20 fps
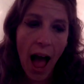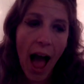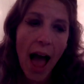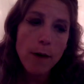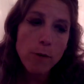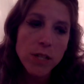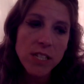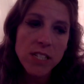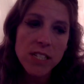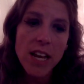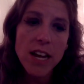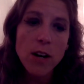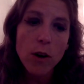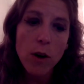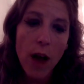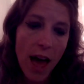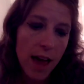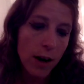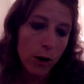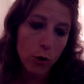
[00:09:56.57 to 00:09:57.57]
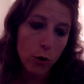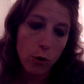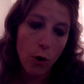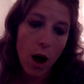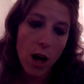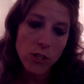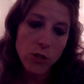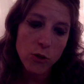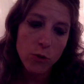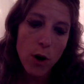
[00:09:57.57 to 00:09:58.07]
I wouldn't say you're at a
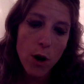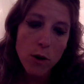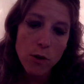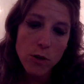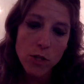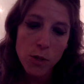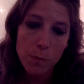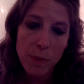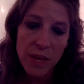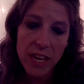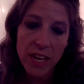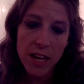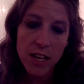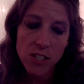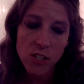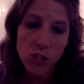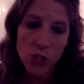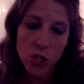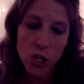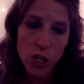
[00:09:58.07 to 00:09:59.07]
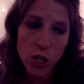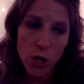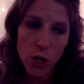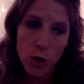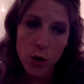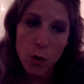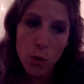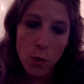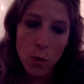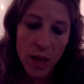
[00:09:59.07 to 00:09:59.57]
crossroads, because to
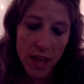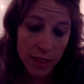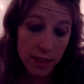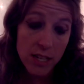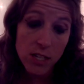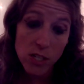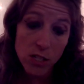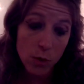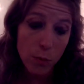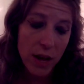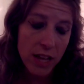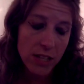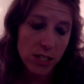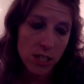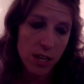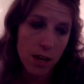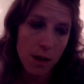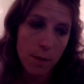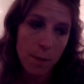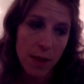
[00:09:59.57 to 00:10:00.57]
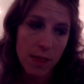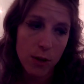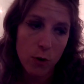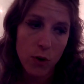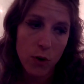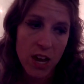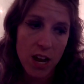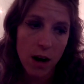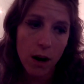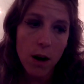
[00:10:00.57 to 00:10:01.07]
you, at least the way it's coming
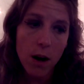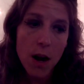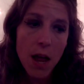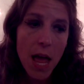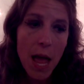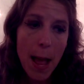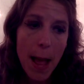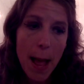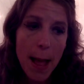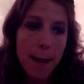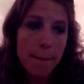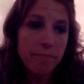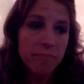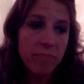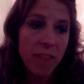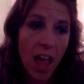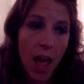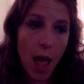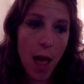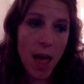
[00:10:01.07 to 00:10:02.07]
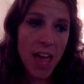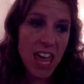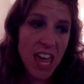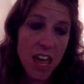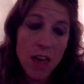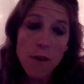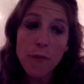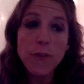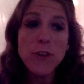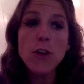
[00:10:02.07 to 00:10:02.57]
through here,
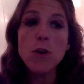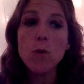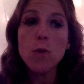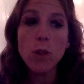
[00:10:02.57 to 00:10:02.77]
if you